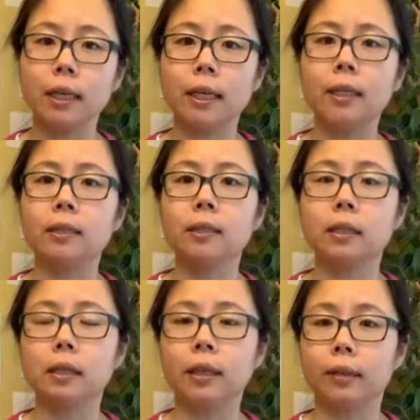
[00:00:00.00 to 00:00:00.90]

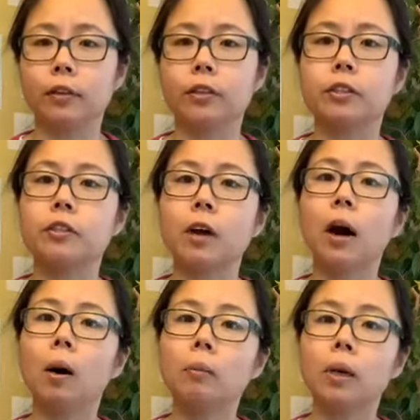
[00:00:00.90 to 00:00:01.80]
in like their
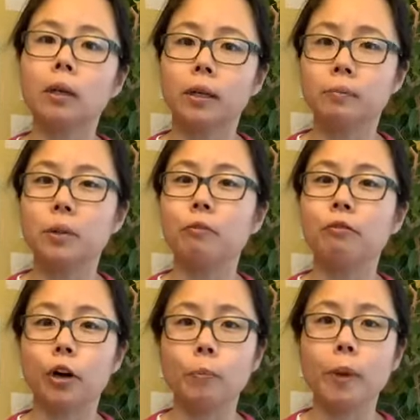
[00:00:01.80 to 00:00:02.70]
thumb can be
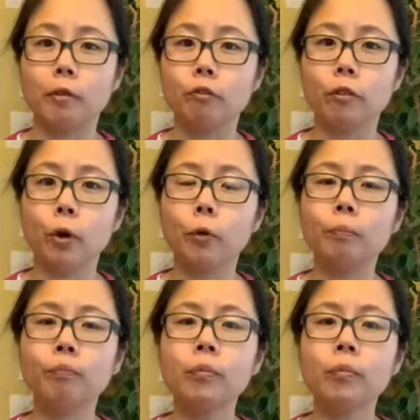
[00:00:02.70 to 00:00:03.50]
very painful,